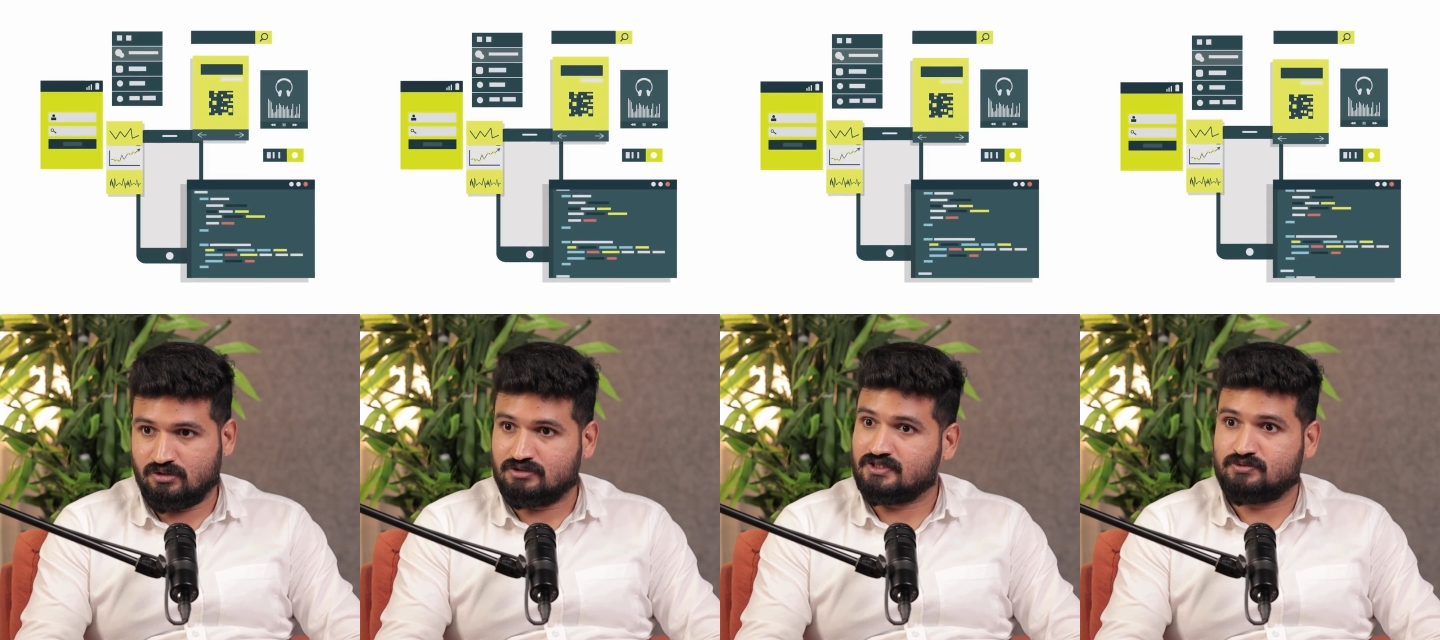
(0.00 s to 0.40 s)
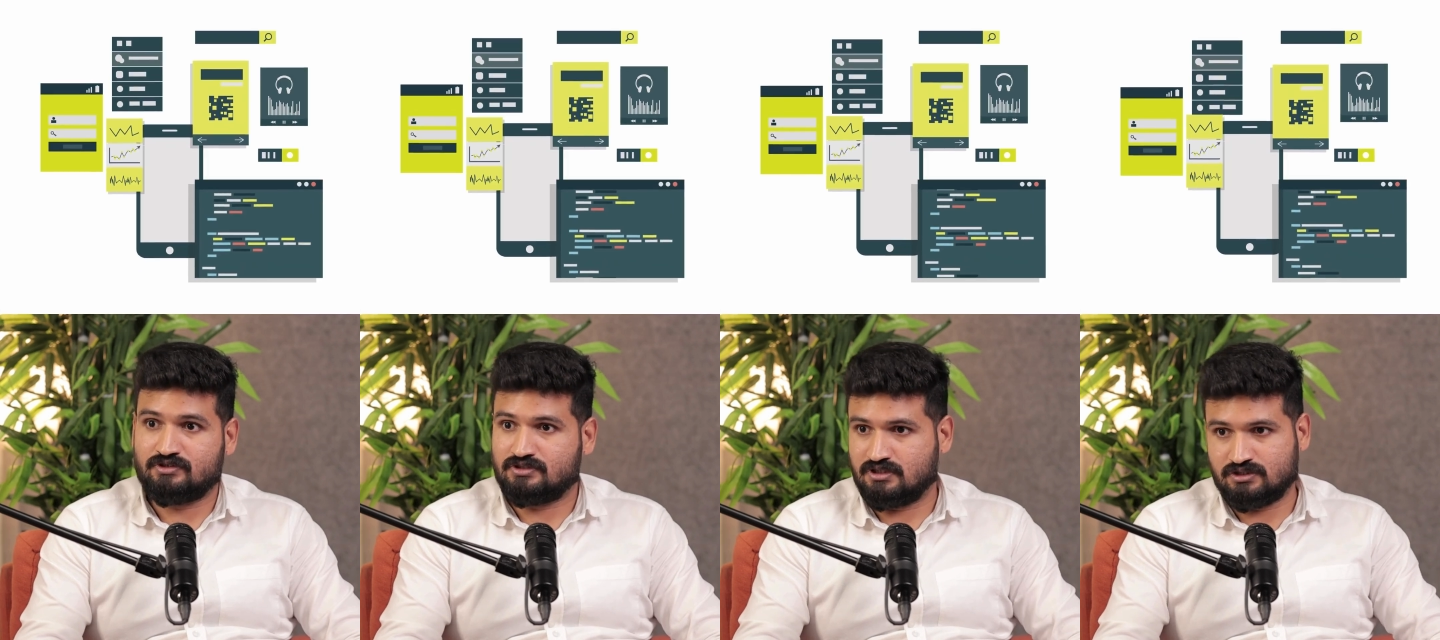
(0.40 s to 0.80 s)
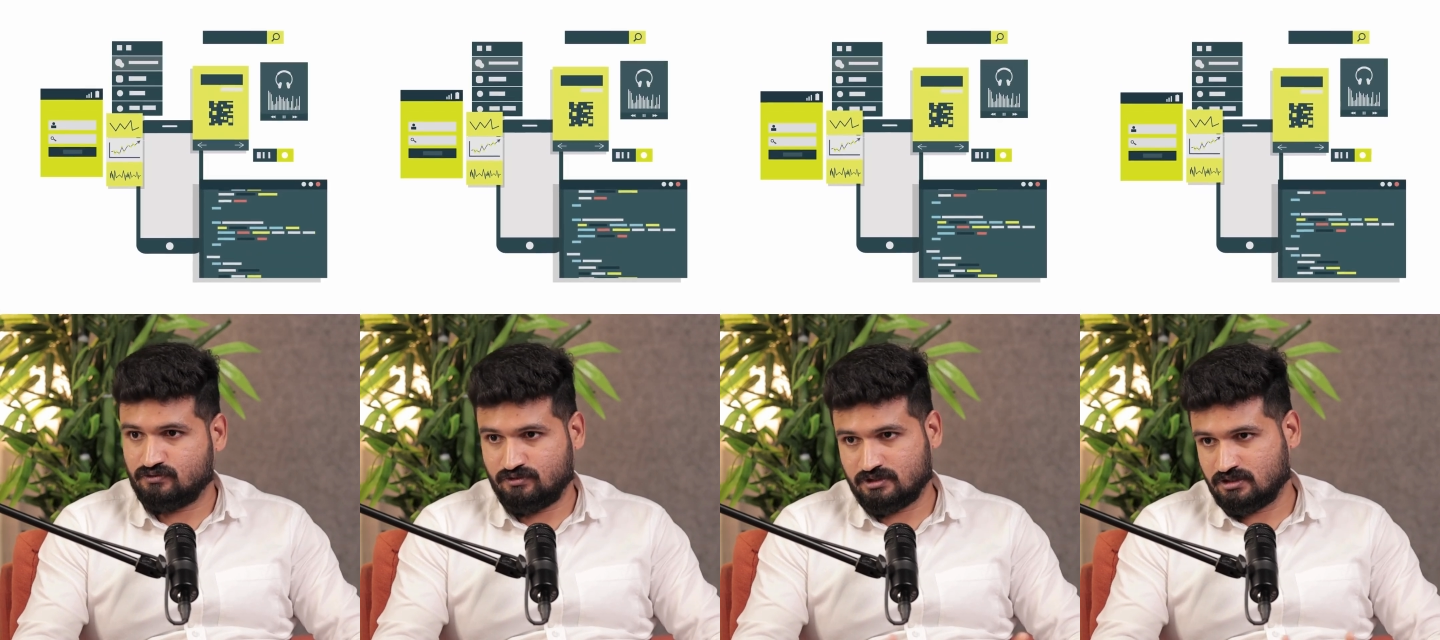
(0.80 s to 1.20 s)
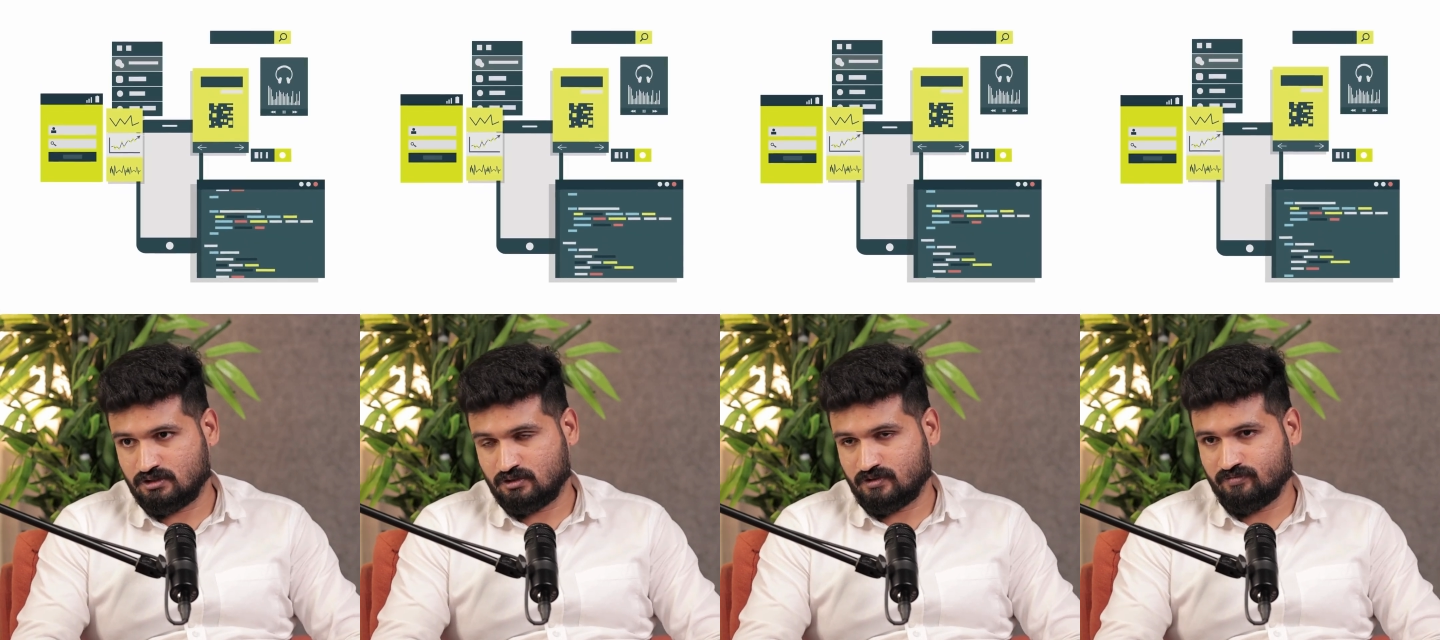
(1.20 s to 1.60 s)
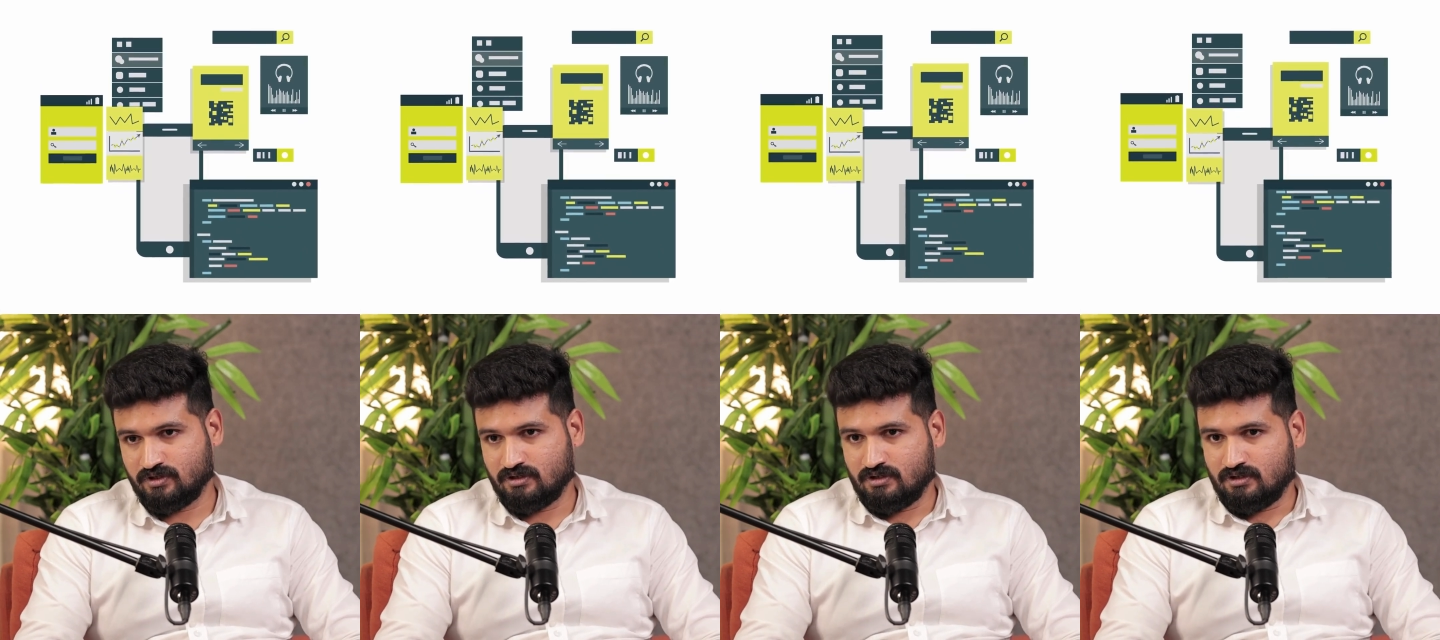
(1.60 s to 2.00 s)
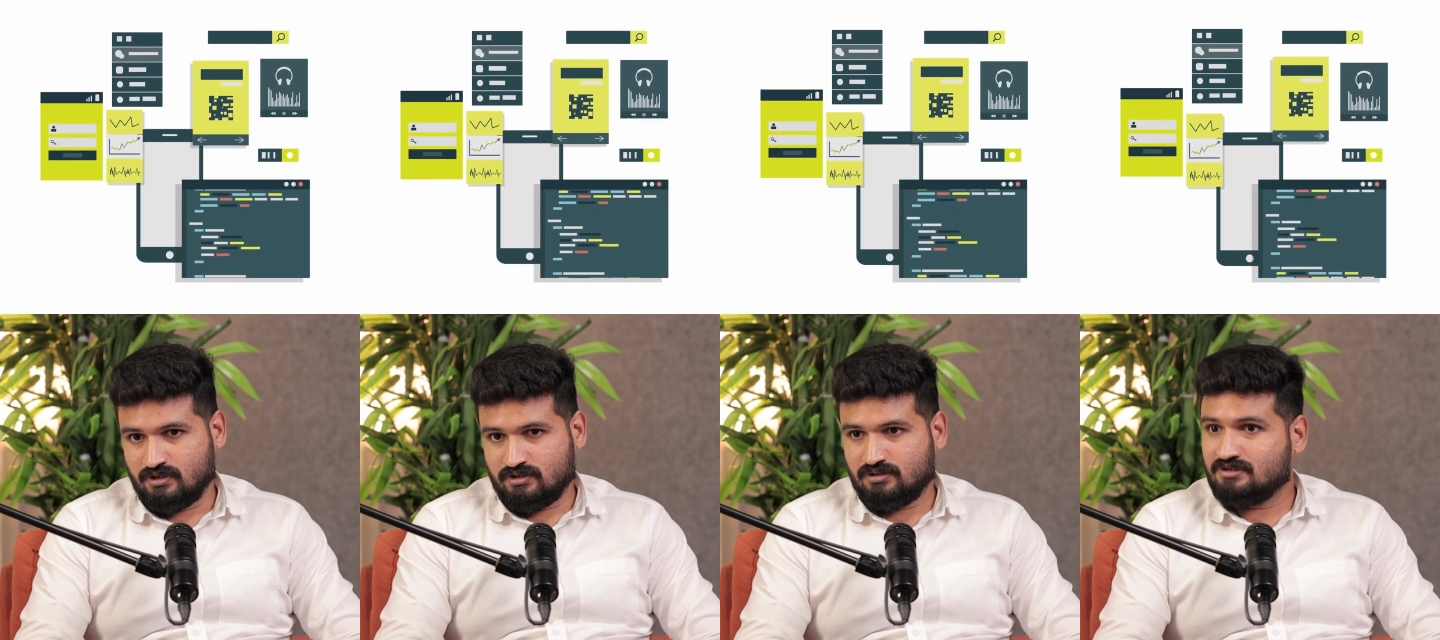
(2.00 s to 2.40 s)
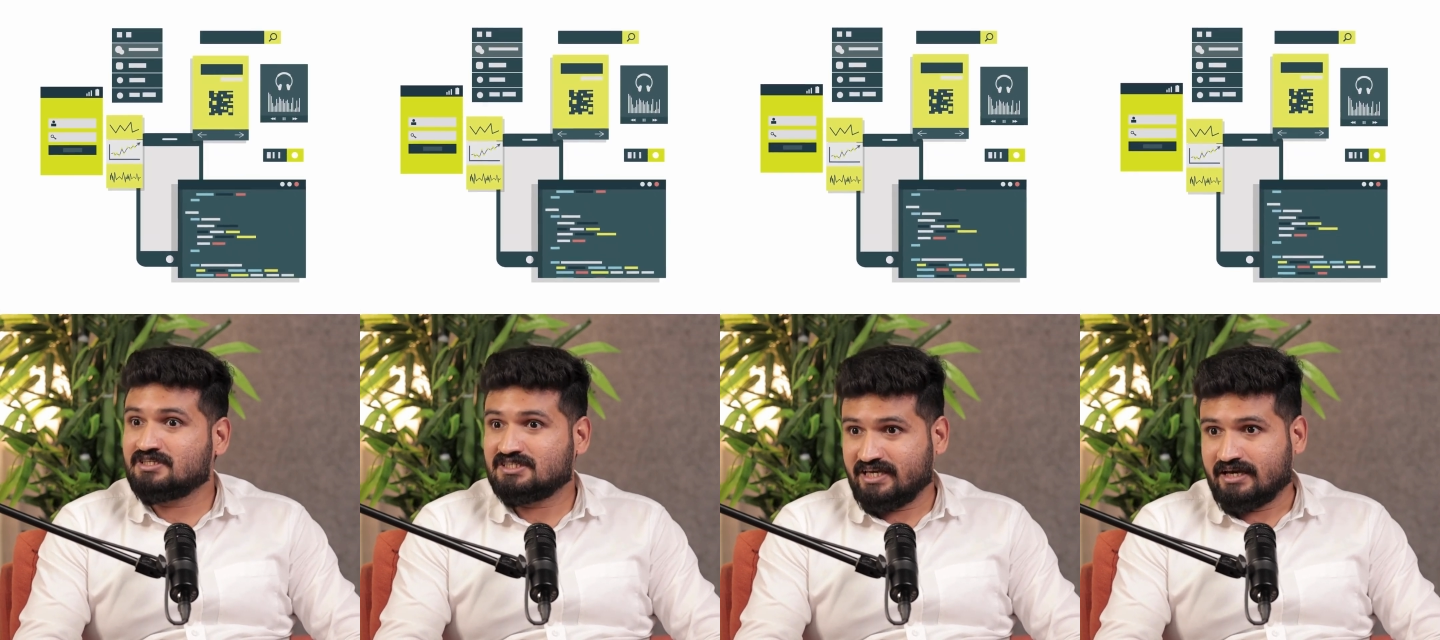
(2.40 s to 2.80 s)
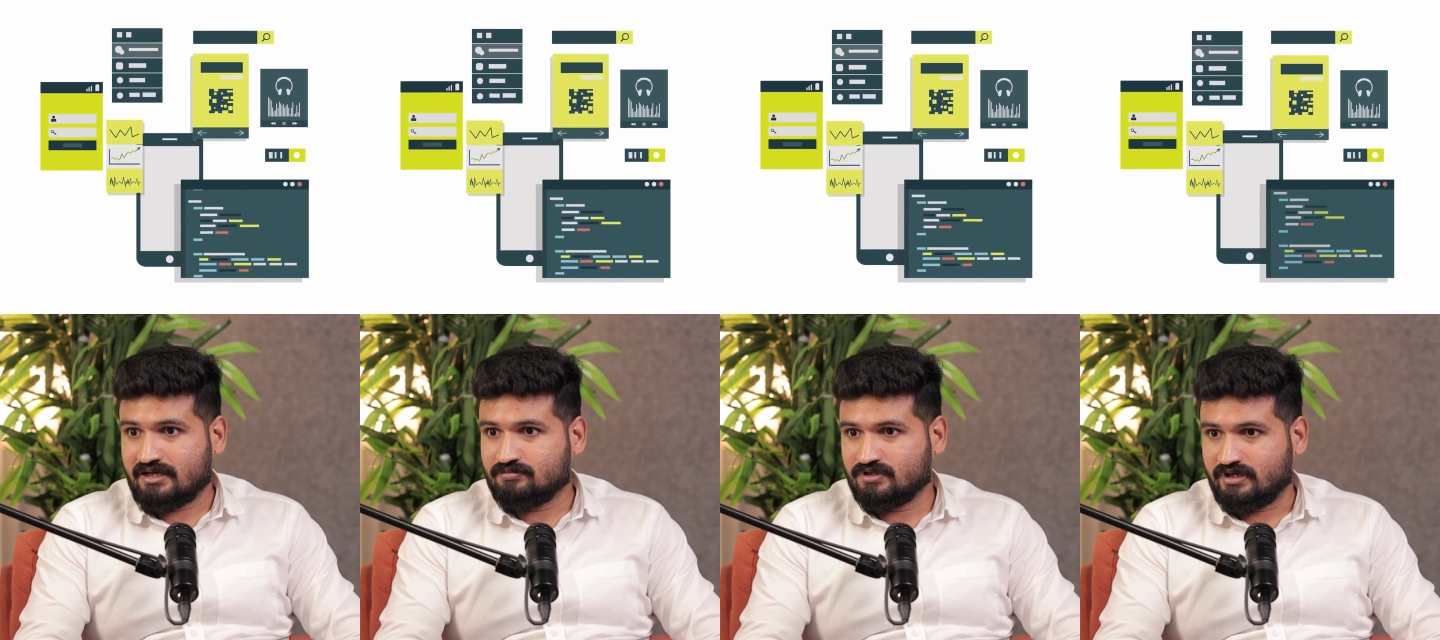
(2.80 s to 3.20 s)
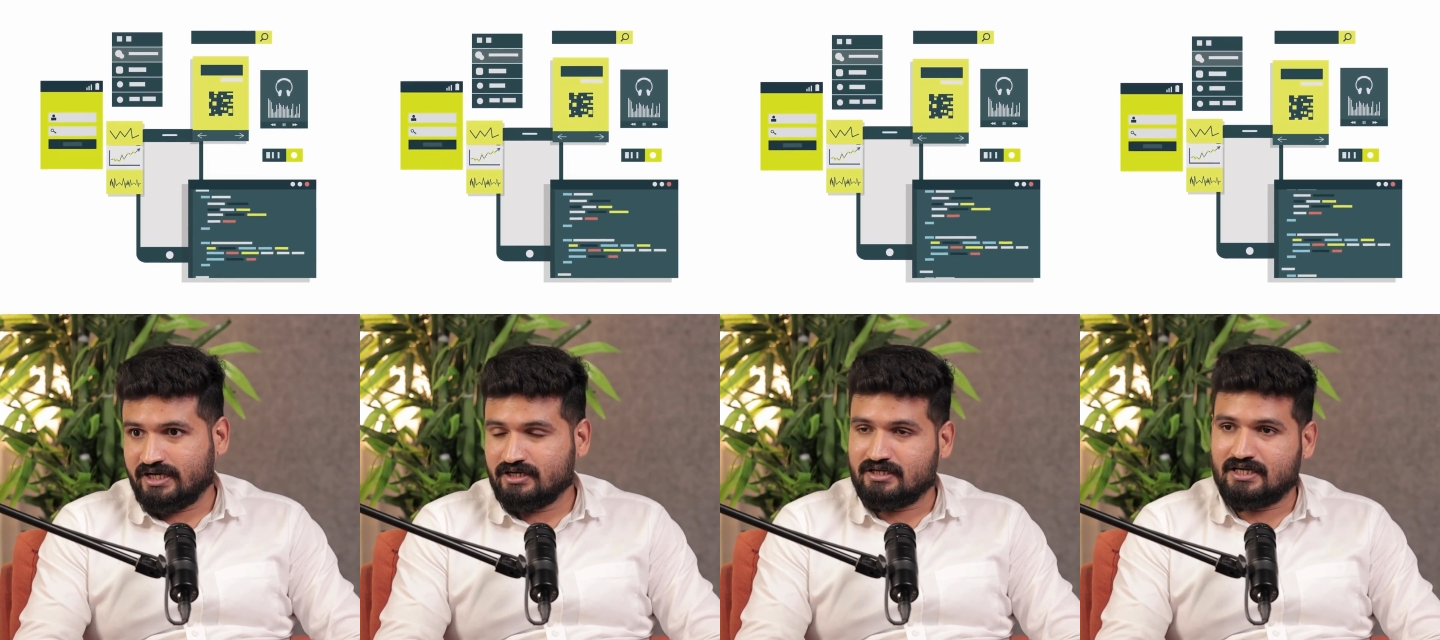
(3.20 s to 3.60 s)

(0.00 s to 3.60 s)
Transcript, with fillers: 6% of your turnover. So this is scary, right?